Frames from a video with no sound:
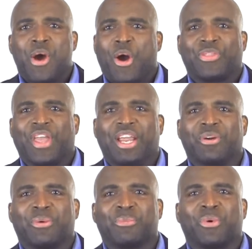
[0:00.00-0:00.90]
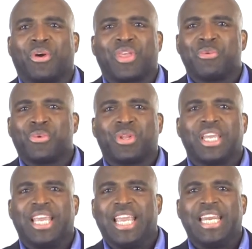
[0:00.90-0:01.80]
Are they
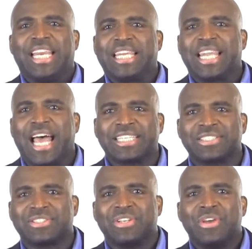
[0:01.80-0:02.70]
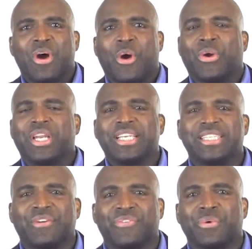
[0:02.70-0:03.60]
really any less or any
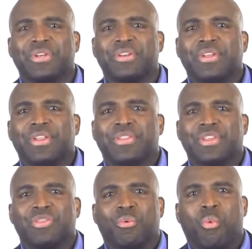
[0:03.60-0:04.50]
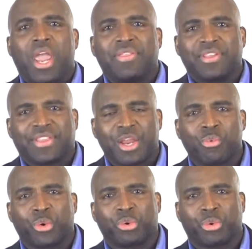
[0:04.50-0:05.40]
different than the way that they
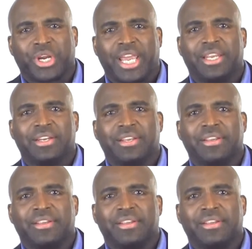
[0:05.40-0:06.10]
were created?